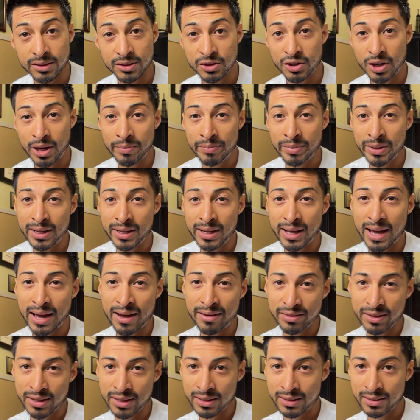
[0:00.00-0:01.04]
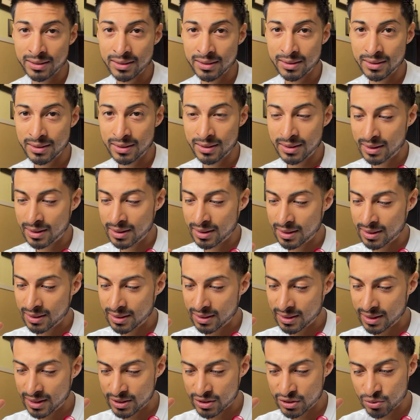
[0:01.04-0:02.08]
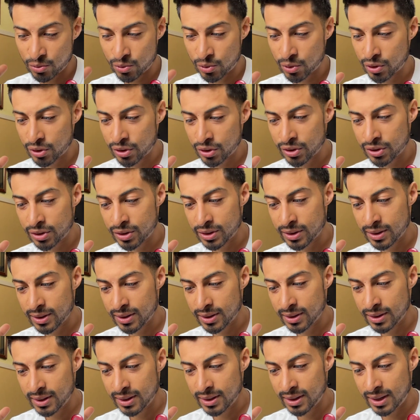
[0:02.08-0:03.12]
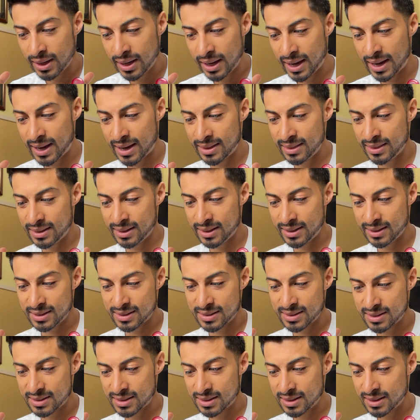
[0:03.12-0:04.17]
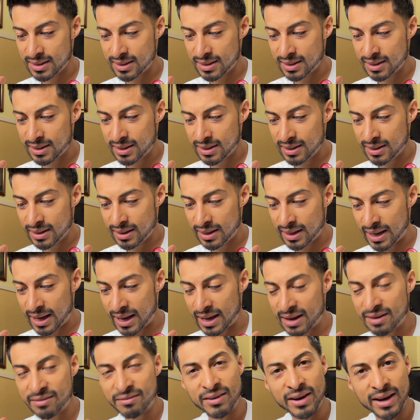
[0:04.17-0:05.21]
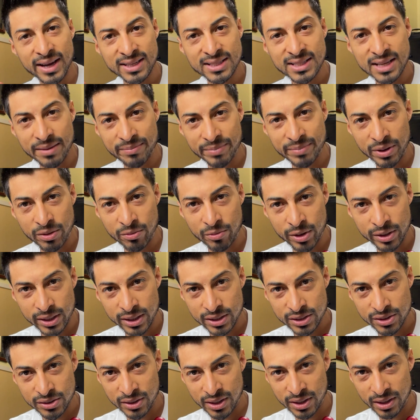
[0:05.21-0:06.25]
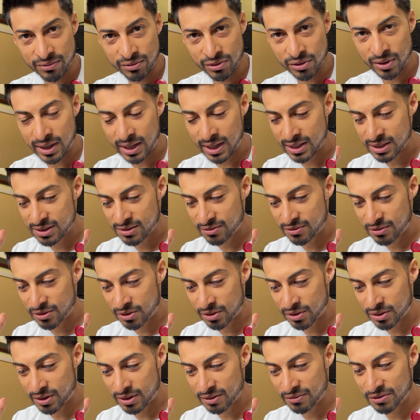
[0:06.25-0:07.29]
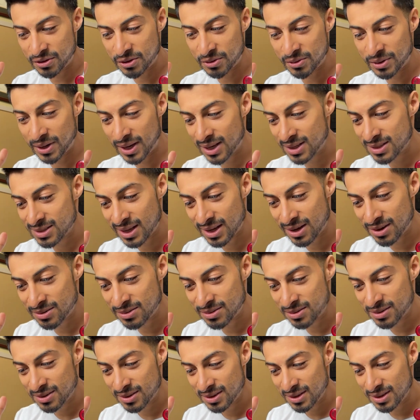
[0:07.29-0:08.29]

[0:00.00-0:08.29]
So I've been having this word and this advice I've been wanting to give you guys for a few days now.